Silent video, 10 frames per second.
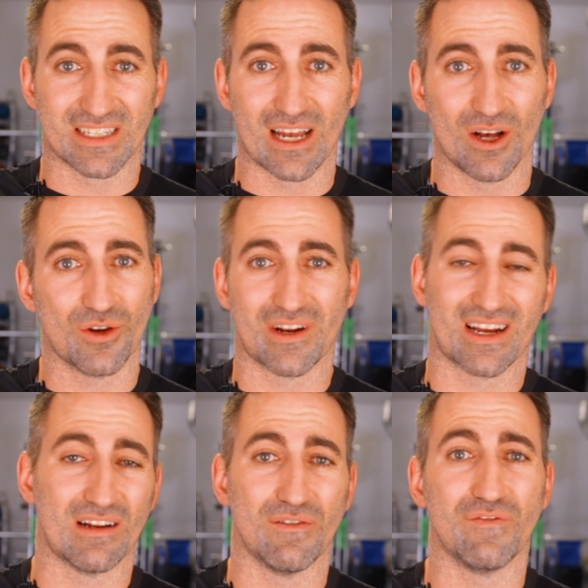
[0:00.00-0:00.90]
hell. You're not
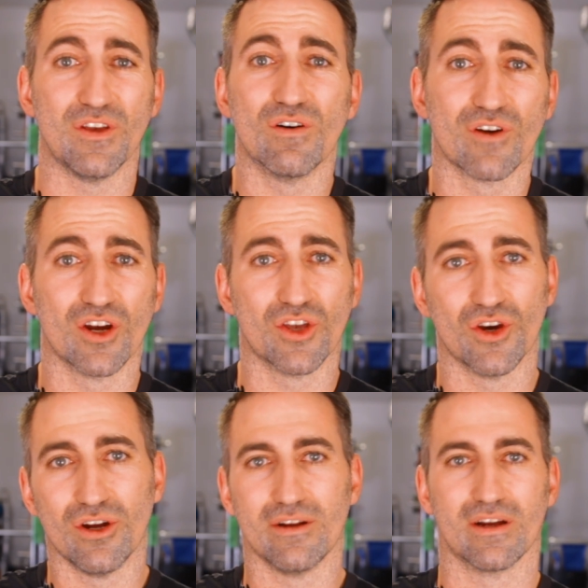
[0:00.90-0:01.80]
gonna feel very
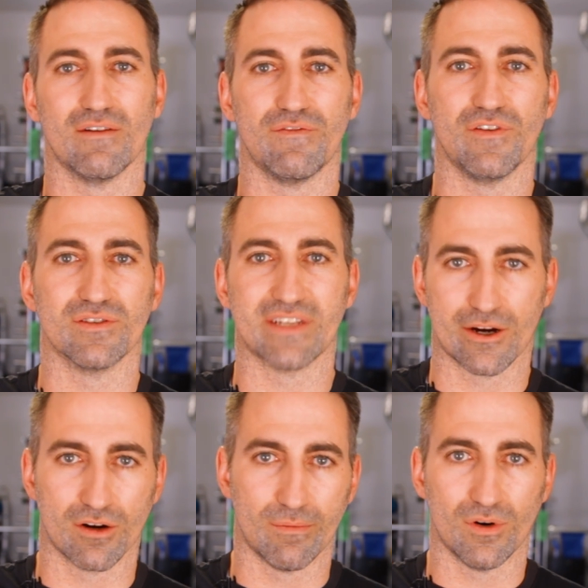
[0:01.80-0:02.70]
good. You're gonna feel
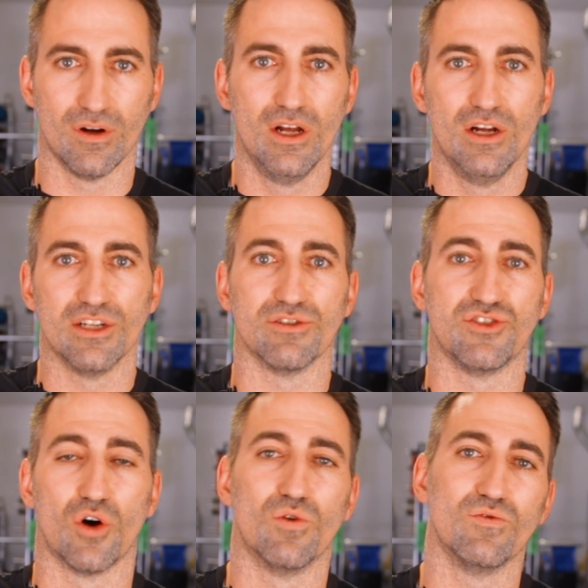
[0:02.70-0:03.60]
terrible. So
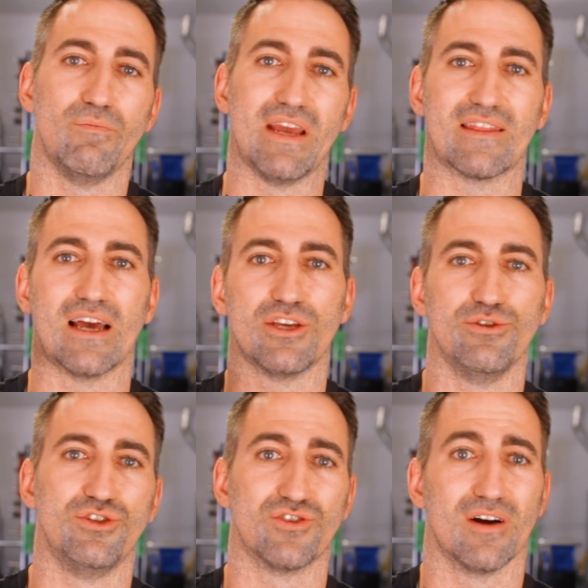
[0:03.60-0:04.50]
don't make that
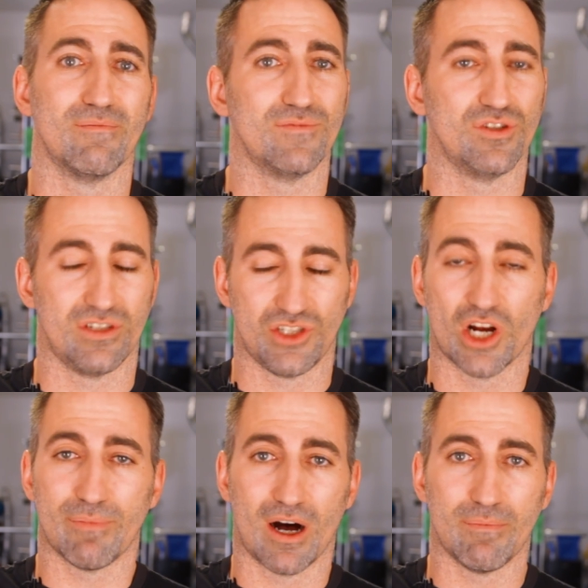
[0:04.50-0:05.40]
huge
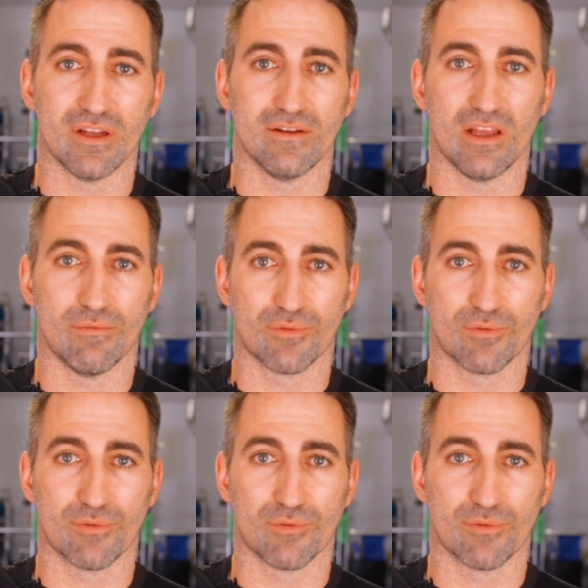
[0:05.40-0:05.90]
jump up in